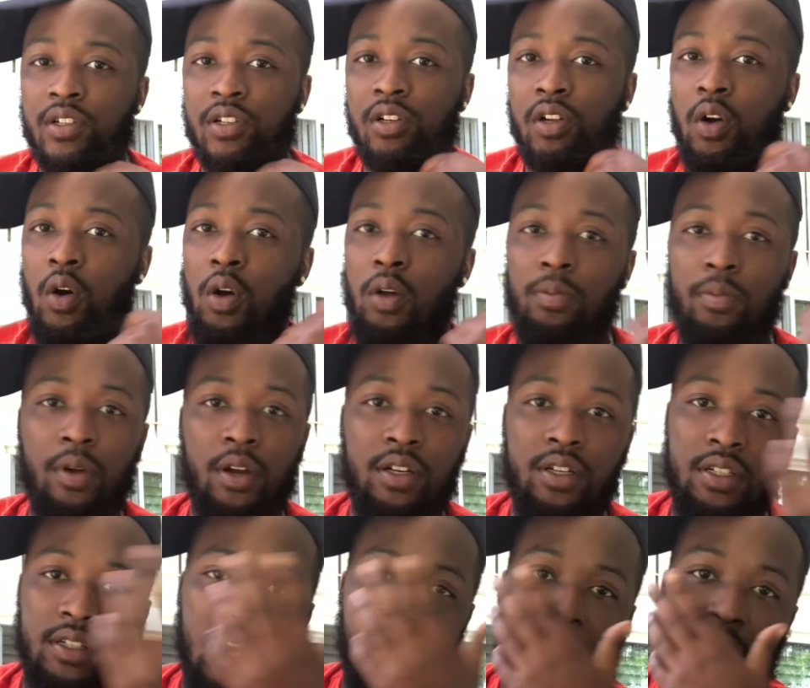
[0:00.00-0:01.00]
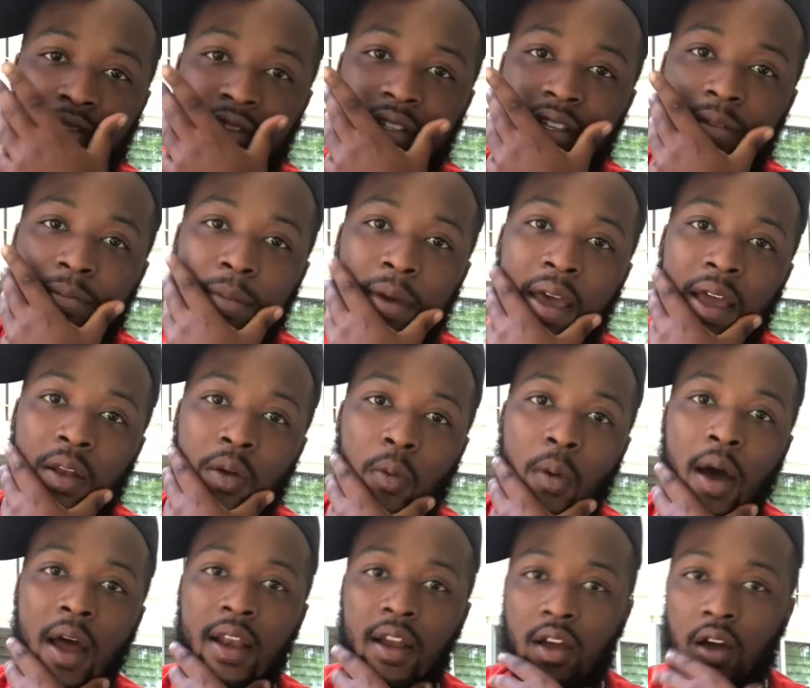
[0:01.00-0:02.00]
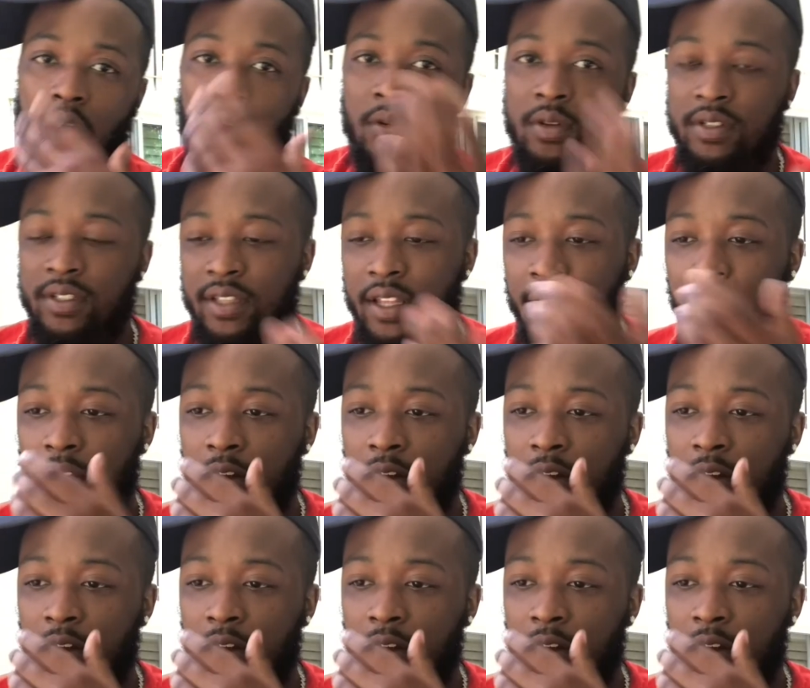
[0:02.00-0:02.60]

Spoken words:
The oil pressure is obviously bad and why the code is there.